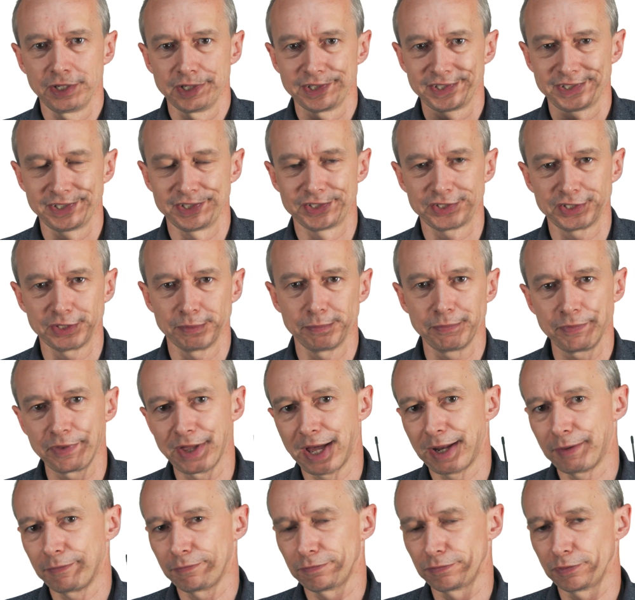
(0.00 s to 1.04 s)
system
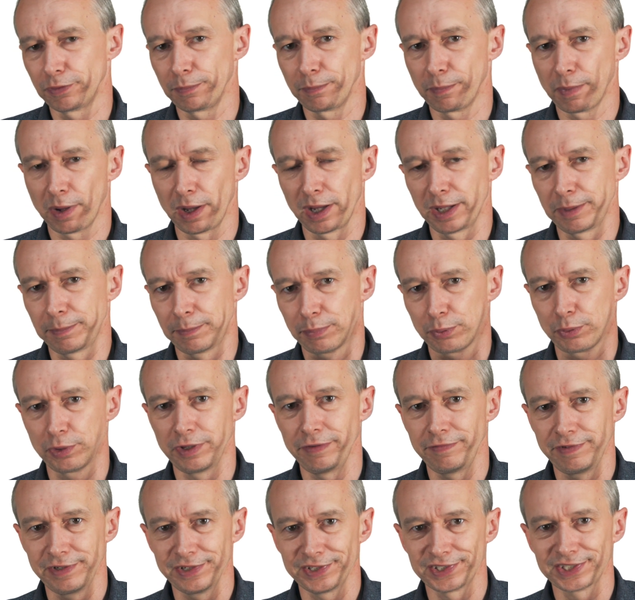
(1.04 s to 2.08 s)
than from my
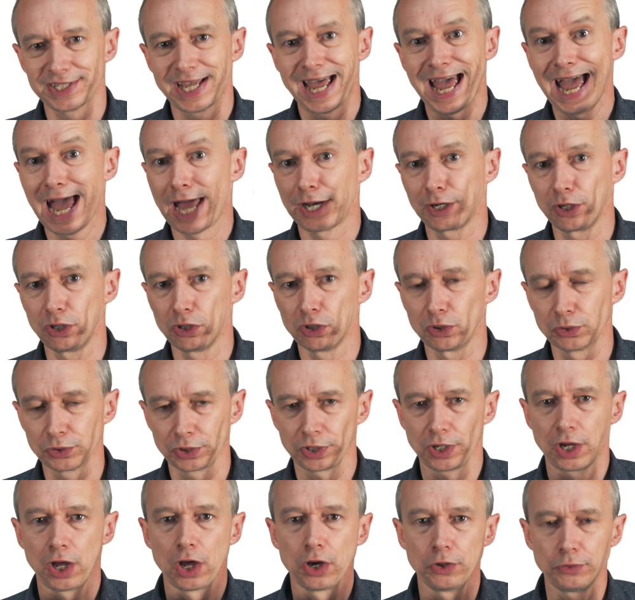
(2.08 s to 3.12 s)
previous
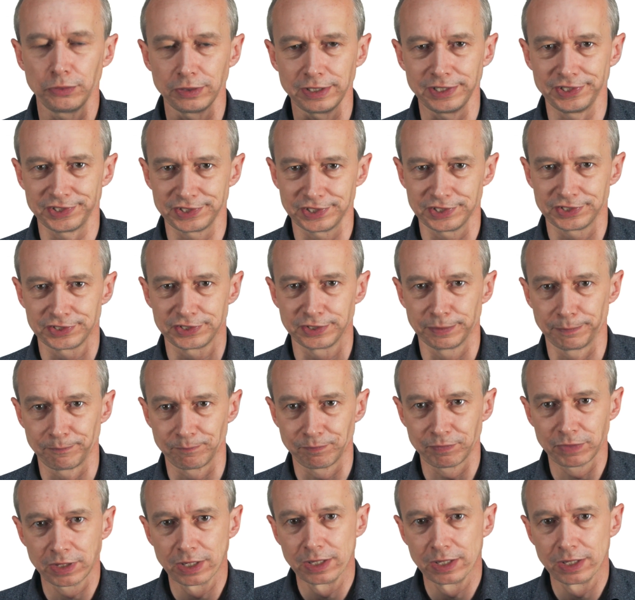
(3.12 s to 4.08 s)
analog only system.